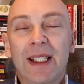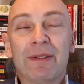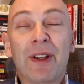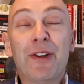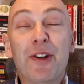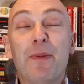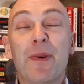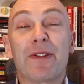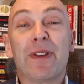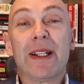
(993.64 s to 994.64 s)
I've done
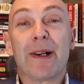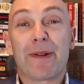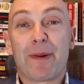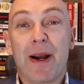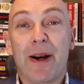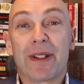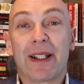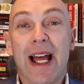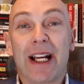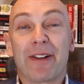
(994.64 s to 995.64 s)
numerous videos about the
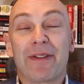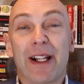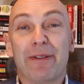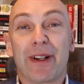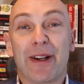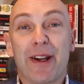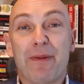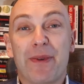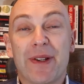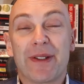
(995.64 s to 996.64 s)
lack of healthcare
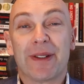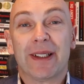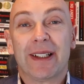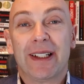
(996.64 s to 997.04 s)
in prison.